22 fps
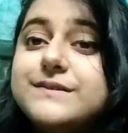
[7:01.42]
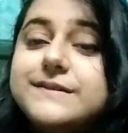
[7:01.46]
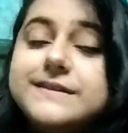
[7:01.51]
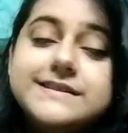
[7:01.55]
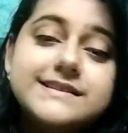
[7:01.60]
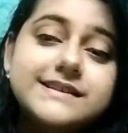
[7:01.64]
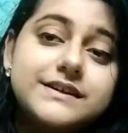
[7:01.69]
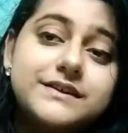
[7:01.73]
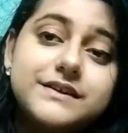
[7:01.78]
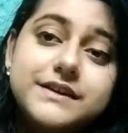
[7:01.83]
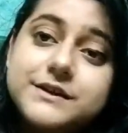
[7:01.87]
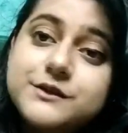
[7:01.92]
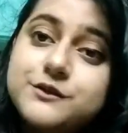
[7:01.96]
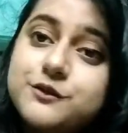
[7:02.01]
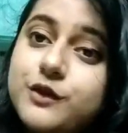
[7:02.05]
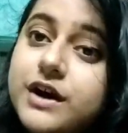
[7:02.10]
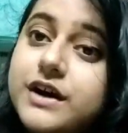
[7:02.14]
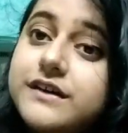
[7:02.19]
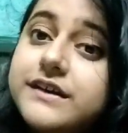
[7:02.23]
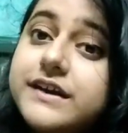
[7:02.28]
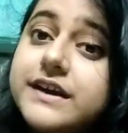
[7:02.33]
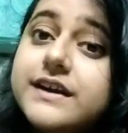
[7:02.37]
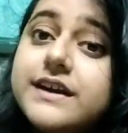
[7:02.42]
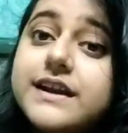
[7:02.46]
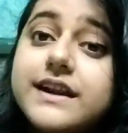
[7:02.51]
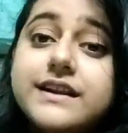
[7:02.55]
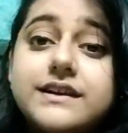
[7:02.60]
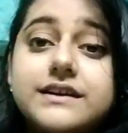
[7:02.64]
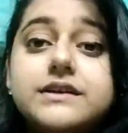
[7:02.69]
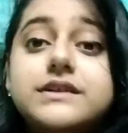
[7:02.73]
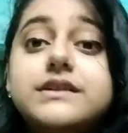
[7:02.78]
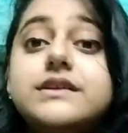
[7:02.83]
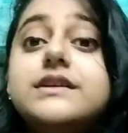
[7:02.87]
is a great warrior,
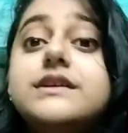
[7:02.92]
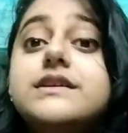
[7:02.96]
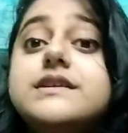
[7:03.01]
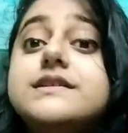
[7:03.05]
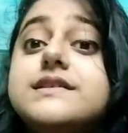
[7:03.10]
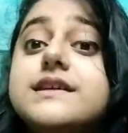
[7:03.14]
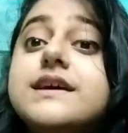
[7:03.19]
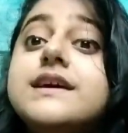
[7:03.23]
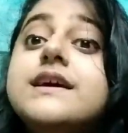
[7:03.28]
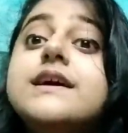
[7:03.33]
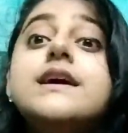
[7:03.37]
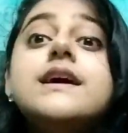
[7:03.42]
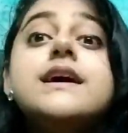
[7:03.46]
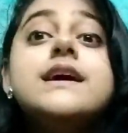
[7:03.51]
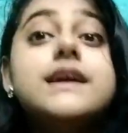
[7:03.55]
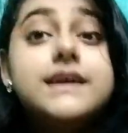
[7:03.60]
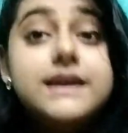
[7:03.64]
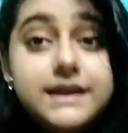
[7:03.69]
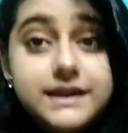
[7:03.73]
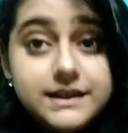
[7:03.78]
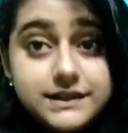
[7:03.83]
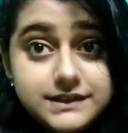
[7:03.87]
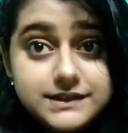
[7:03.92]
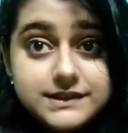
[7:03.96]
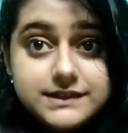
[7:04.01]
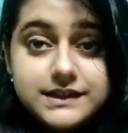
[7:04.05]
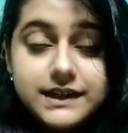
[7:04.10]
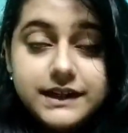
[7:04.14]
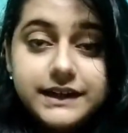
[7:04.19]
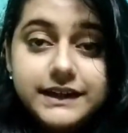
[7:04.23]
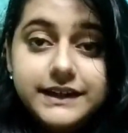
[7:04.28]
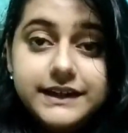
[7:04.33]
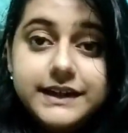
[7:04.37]
another is a king's
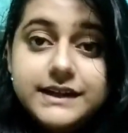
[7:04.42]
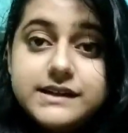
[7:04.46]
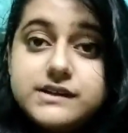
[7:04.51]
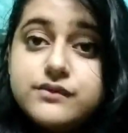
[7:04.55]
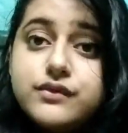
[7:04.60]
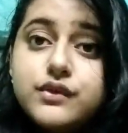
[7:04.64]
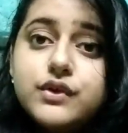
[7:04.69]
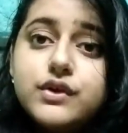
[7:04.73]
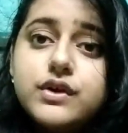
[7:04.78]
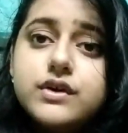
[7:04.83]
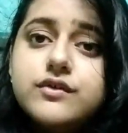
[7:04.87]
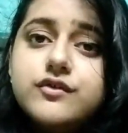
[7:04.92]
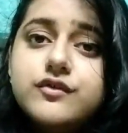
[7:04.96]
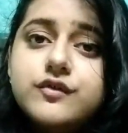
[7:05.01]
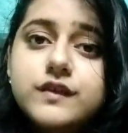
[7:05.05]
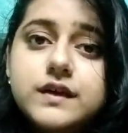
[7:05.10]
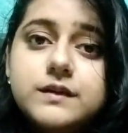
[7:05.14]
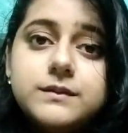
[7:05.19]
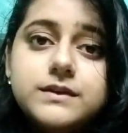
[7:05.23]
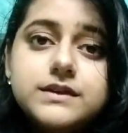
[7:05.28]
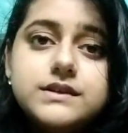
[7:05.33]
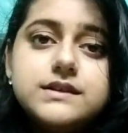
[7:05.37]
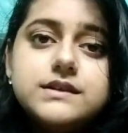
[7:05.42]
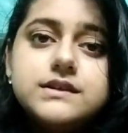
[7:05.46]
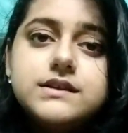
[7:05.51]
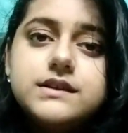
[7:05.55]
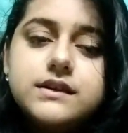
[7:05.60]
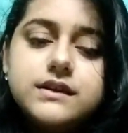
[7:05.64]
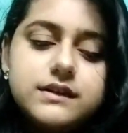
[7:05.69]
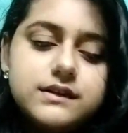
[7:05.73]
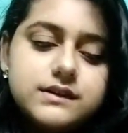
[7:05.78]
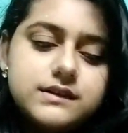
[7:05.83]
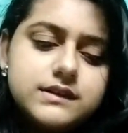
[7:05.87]
son. Yet four of them are
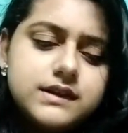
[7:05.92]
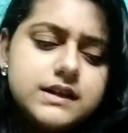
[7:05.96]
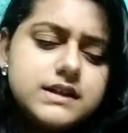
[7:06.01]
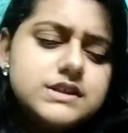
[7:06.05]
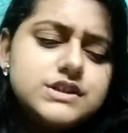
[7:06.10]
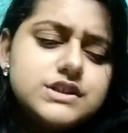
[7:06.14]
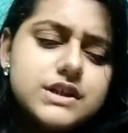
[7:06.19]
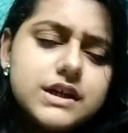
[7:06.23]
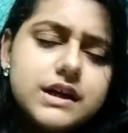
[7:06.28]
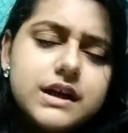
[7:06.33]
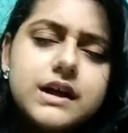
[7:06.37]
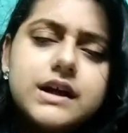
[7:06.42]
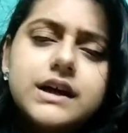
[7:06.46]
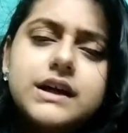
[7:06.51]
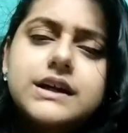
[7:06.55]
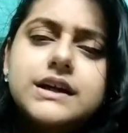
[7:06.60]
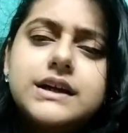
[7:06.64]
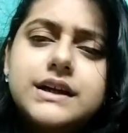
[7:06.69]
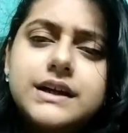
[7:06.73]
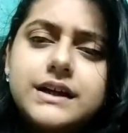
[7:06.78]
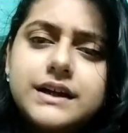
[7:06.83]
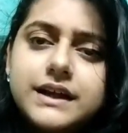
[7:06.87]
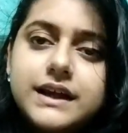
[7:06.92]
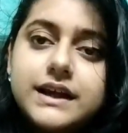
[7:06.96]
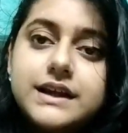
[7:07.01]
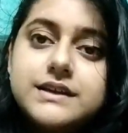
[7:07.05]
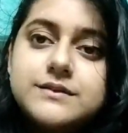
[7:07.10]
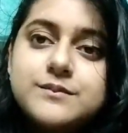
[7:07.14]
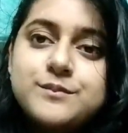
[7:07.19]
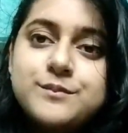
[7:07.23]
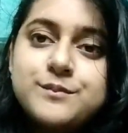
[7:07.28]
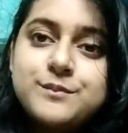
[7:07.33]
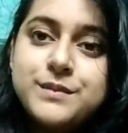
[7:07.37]
such a
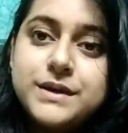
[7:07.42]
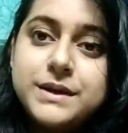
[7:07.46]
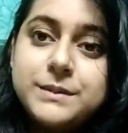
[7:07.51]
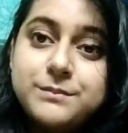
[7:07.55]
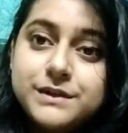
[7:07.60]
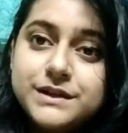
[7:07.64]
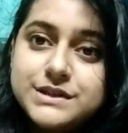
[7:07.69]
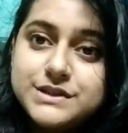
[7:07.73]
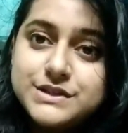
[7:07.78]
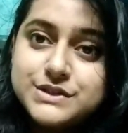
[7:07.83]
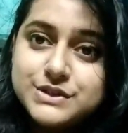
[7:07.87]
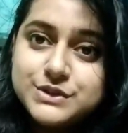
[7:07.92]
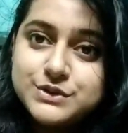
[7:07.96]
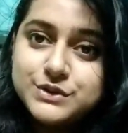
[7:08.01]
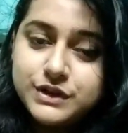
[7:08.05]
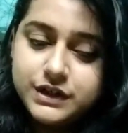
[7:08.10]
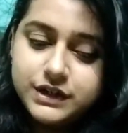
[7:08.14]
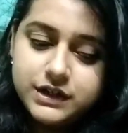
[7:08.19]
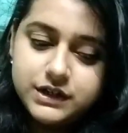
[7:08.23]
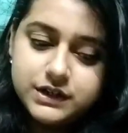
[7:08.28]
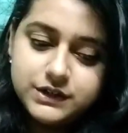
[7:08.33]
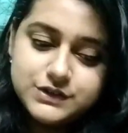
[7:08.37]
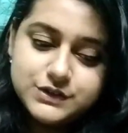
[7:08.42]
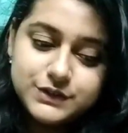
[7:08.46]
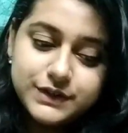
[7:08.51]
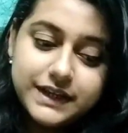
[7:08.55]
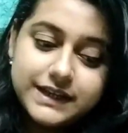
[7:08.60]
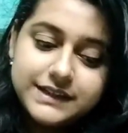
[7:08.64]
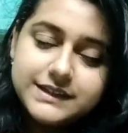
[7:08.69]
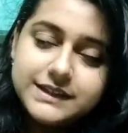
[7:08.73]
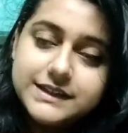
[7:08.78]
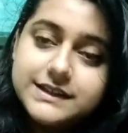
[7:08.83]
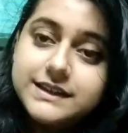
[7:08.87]
great people
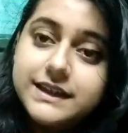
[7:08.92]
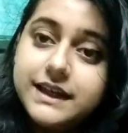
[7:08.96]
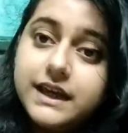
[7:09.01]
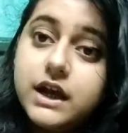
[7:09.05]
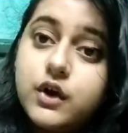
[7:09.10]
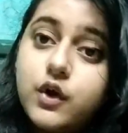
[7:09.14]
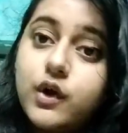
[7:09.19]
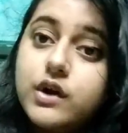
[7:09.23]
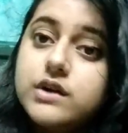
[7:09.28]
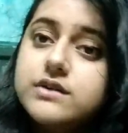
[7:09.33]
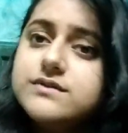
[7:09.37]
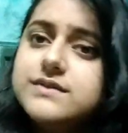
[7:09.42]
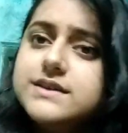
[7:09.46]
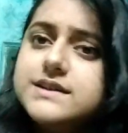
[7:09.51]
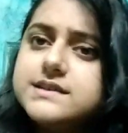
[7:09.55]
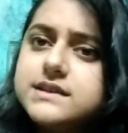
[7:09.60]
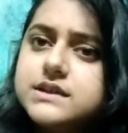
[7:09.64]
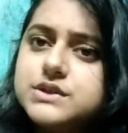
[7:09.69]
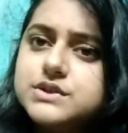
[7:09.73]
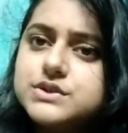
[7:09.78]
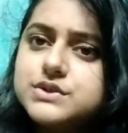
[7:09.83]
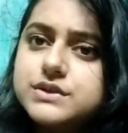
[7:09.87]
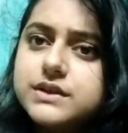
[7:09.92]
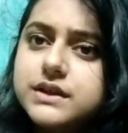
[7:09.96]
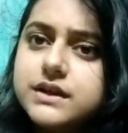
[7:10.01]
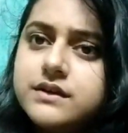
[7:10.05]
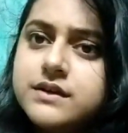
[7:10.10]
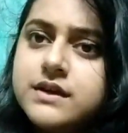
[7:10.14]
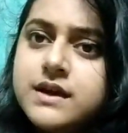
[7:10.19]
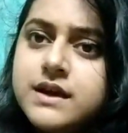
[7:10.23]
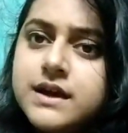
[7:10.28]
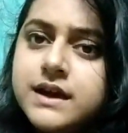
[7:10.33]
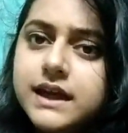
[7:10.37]
together. They are always into
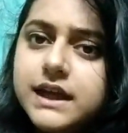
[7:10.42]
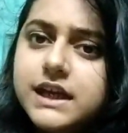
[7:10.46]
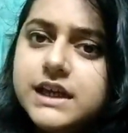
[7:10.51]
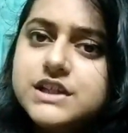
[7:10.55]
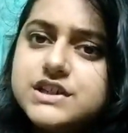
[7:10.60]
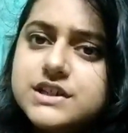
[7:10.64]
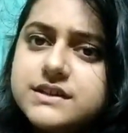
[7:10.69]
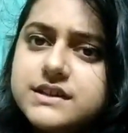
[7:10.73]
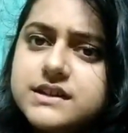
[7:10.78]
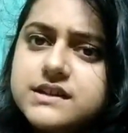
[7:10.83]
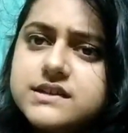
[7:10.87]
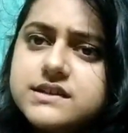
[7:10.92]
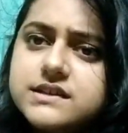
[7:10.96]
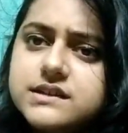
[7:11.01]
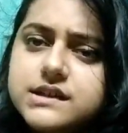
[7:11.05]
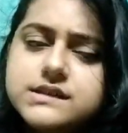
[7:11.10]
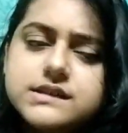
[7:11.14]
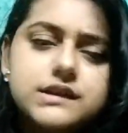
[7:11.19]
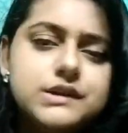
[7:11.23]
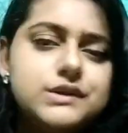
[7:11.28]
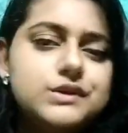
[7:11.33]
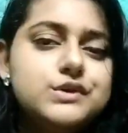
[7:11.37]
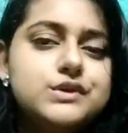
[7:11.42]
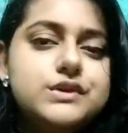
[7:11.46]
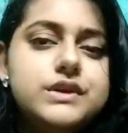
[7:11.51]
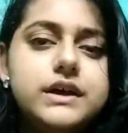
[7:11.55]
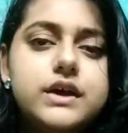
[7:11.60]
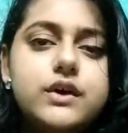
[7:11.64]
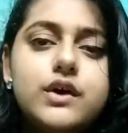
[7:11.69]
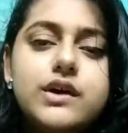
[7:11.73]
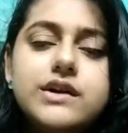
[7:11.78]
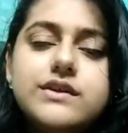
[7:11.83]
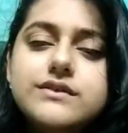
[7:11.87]
their each other's rescue. They
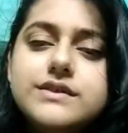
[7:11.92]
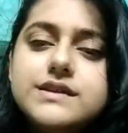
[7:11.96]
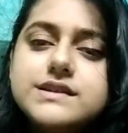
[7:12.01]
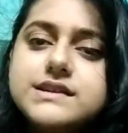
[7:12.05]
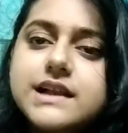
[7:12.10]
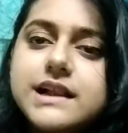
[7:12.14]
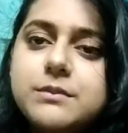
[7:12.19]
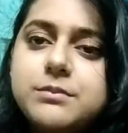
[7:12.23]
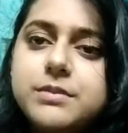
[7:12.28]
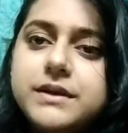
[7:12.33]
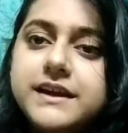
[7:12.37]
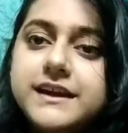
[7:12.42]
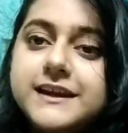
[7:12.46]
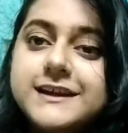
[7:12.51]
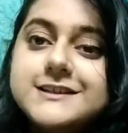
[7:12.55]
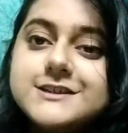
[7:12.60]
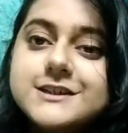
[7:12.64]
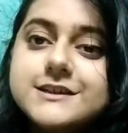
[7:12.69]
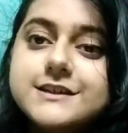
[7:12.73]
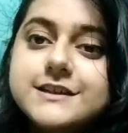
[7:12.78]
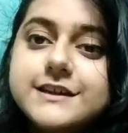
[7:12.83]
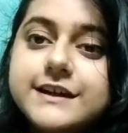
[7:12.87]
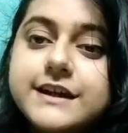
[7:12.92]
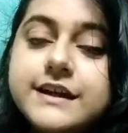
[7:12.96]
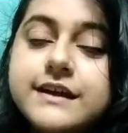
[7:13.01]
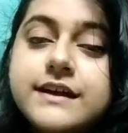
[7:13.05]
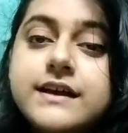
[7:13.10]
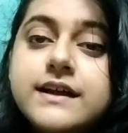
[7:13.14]
are always helping each other.